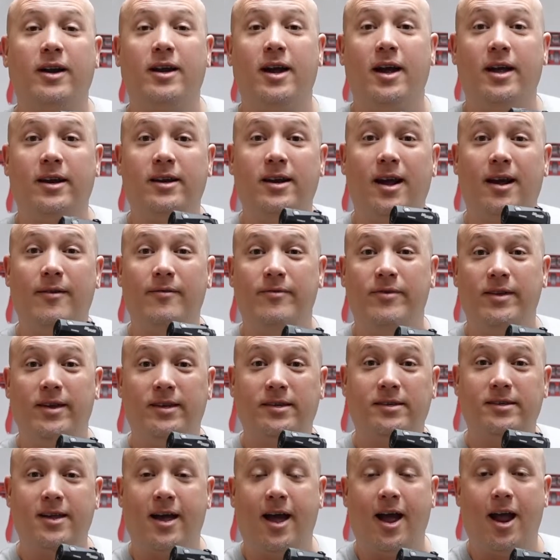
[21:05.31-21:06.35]
gun of
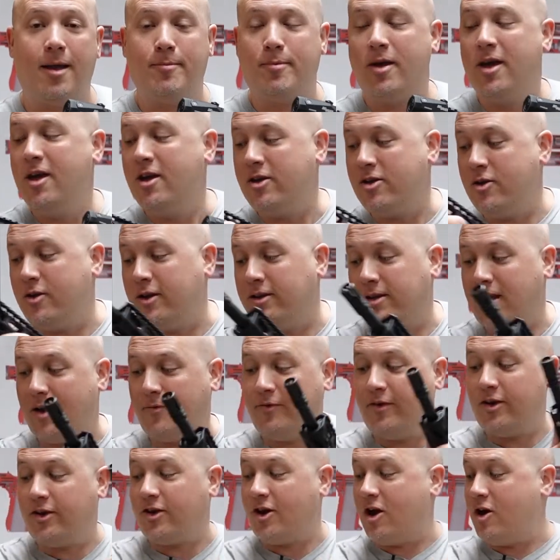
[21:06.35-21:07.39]
this type. You can
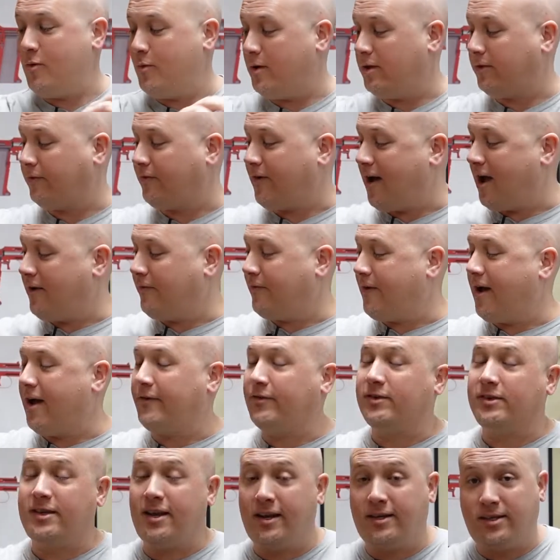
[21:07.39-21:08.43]
definitely go with
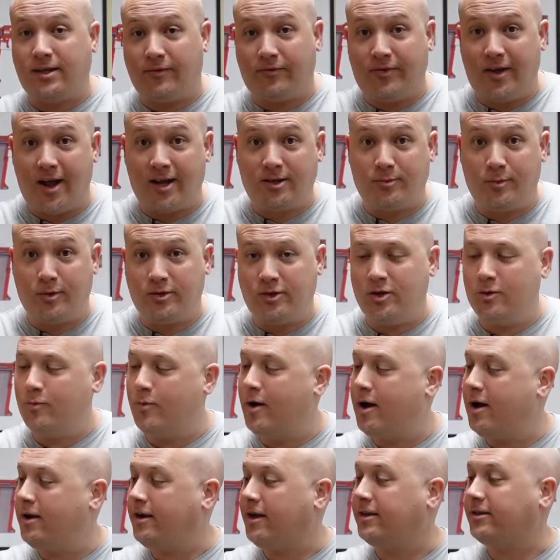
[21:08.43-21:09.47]
5.56 if that's what you
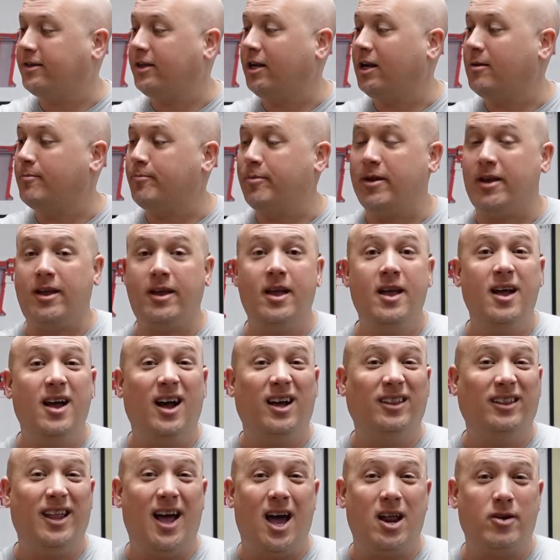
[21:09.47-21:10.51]
want. It's gonna be
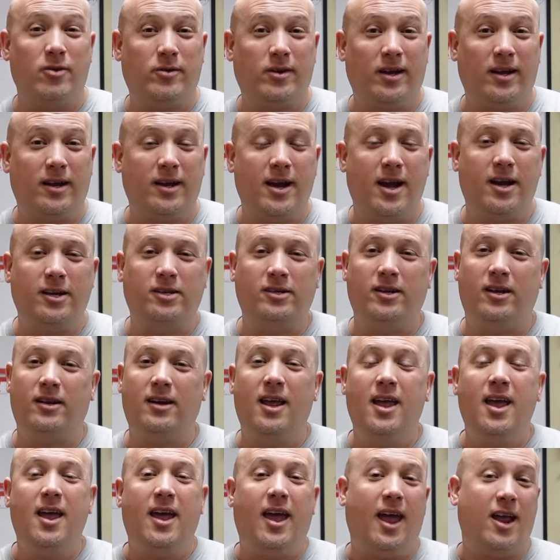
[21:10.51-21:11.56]
a louder
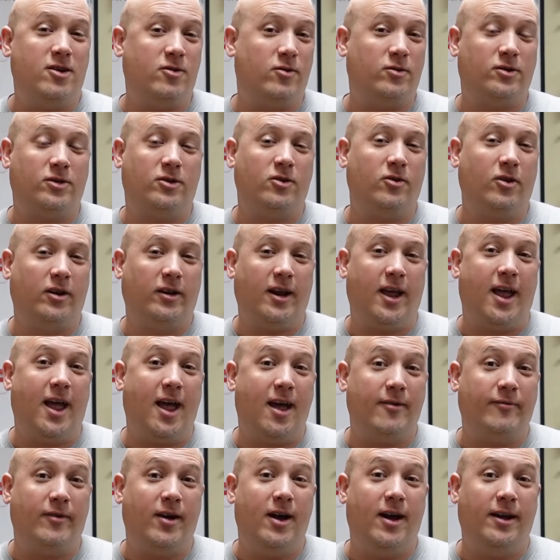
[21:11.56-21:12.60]
concussion and you're still gonna
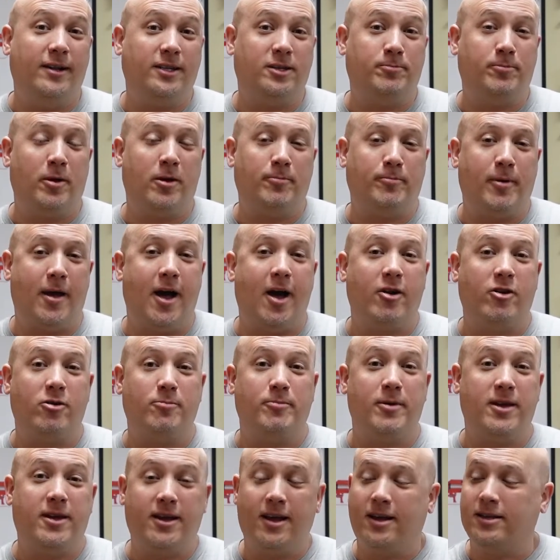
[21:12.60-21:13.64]
have unspecified spent powder
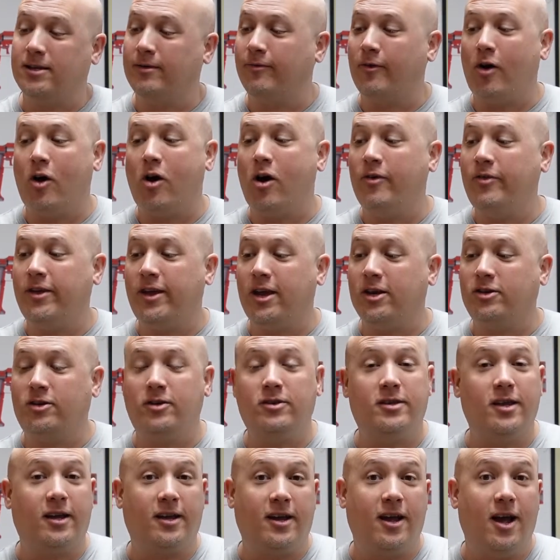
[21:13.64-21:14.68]
because of all the
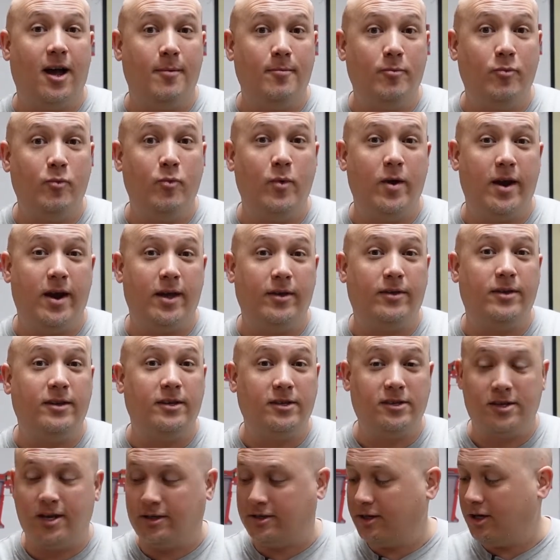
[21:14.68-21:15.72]
issues that come with
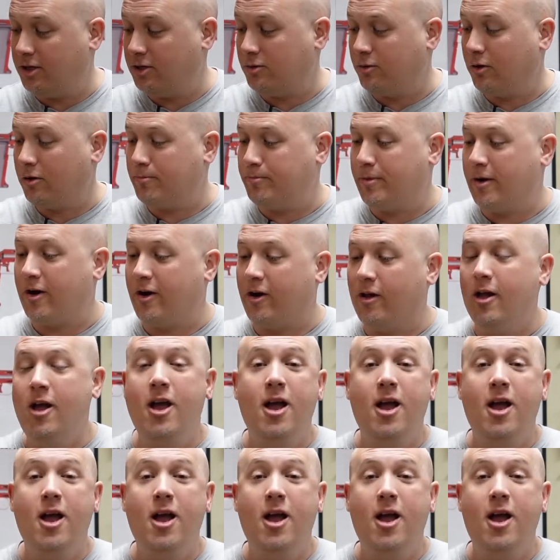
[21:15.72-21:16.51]
such a short barrel.